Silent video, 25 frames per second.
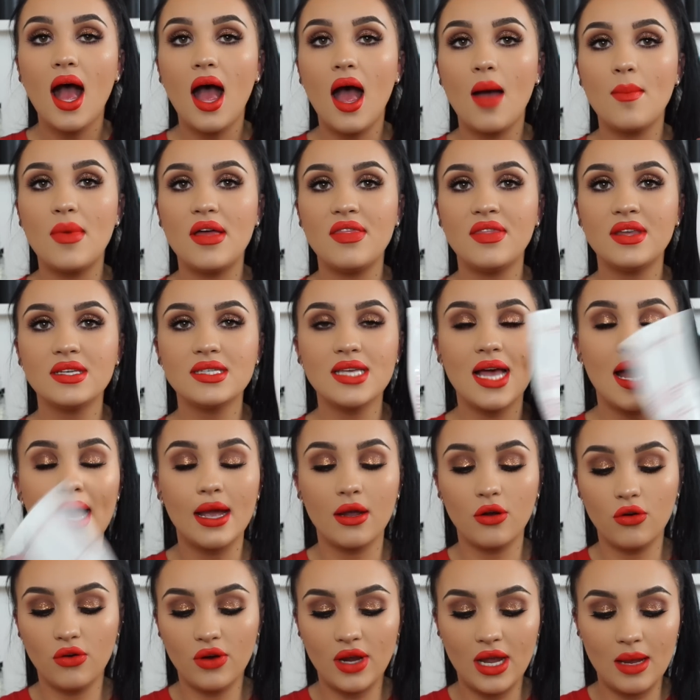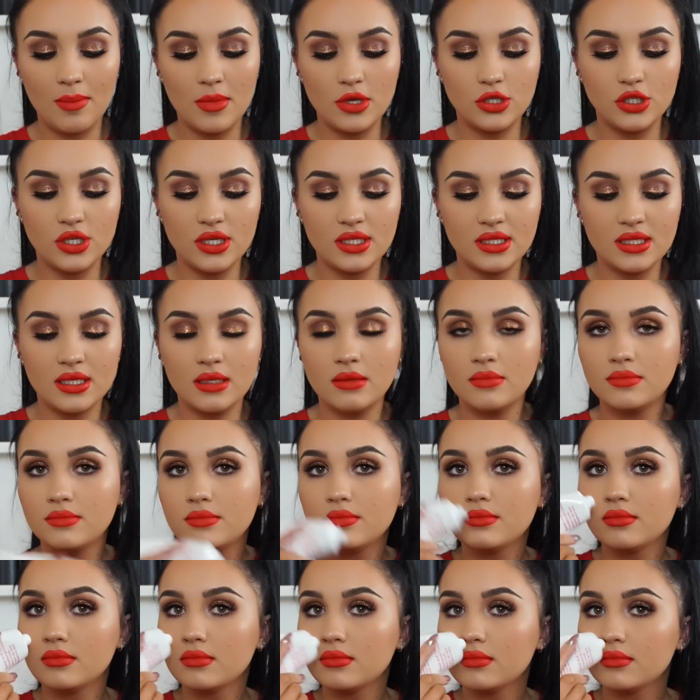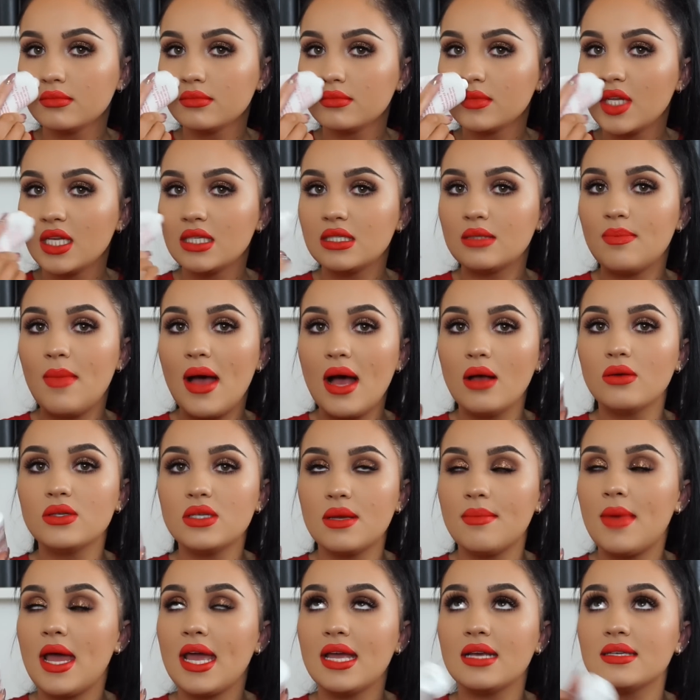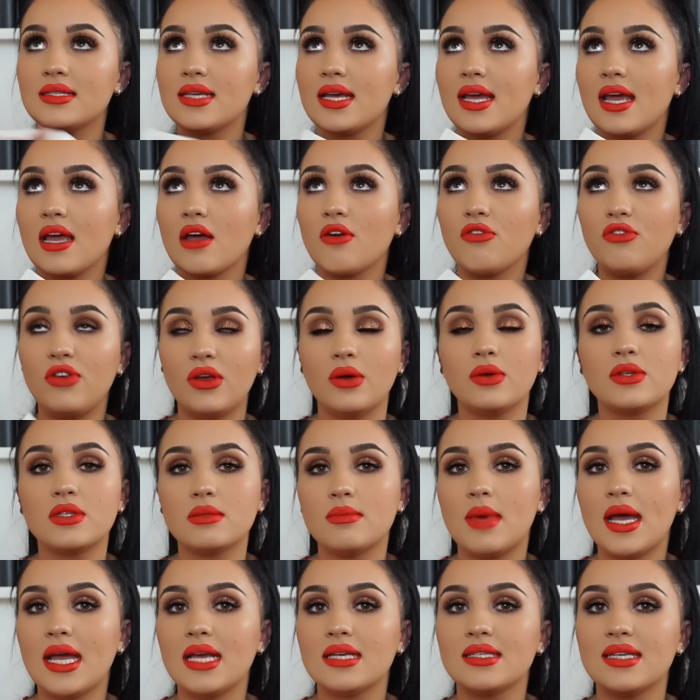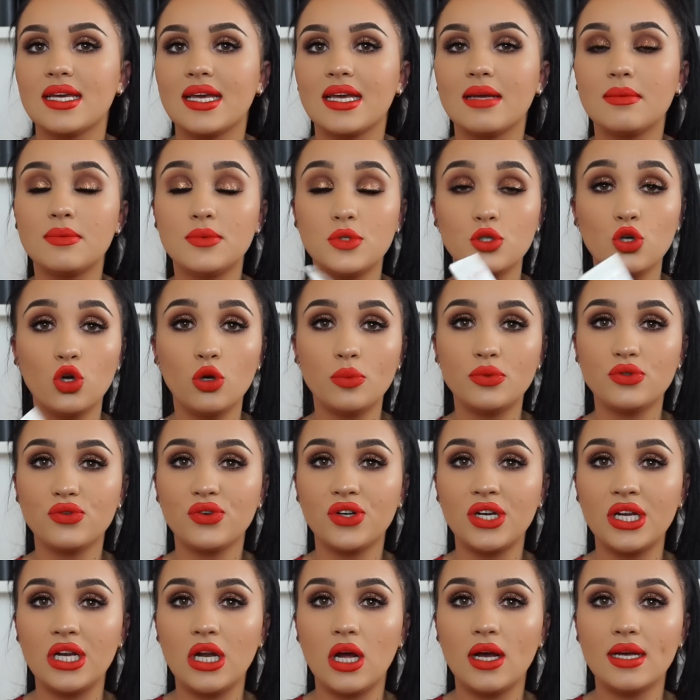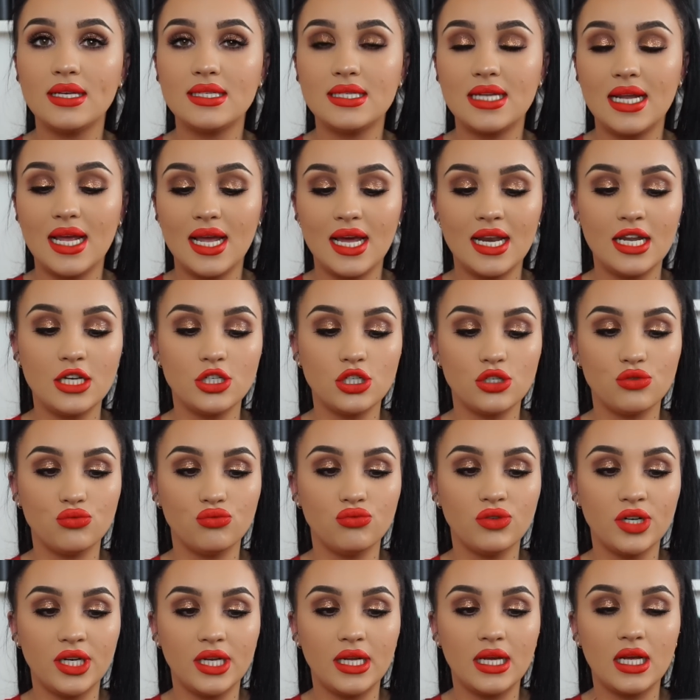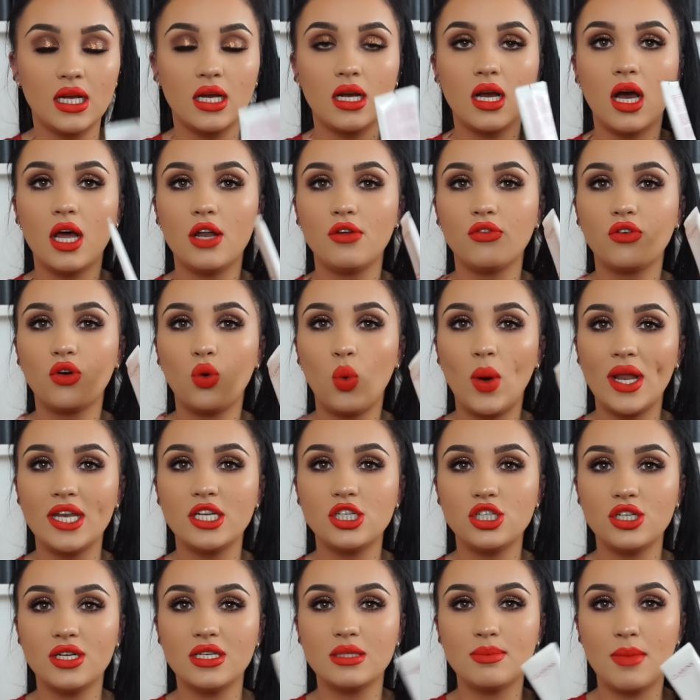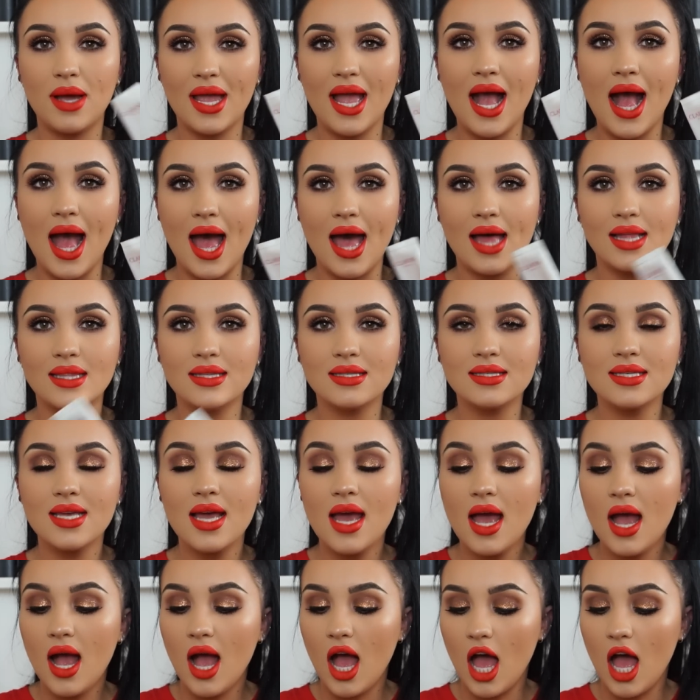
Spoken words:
And this hand cream, it just smells amazing, feels amazing, it absorbs really nicely and it just really kind of quenches my hands